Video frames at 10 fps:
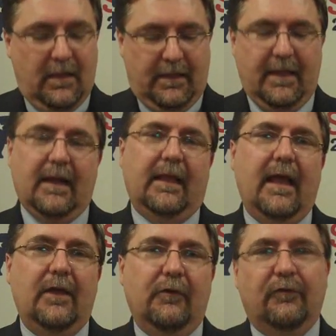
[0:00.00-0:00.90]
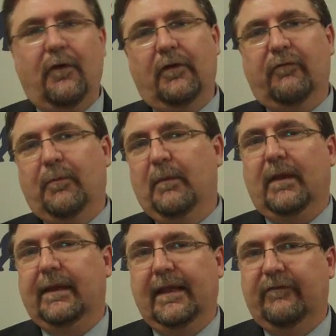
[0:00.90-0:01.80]
You got a guy who's voting for people
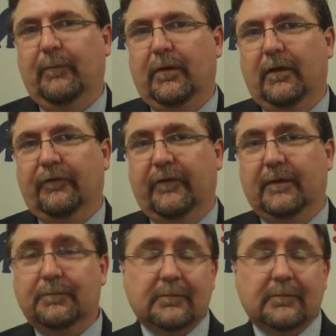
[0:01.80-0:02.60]
like Nancy Pelosi.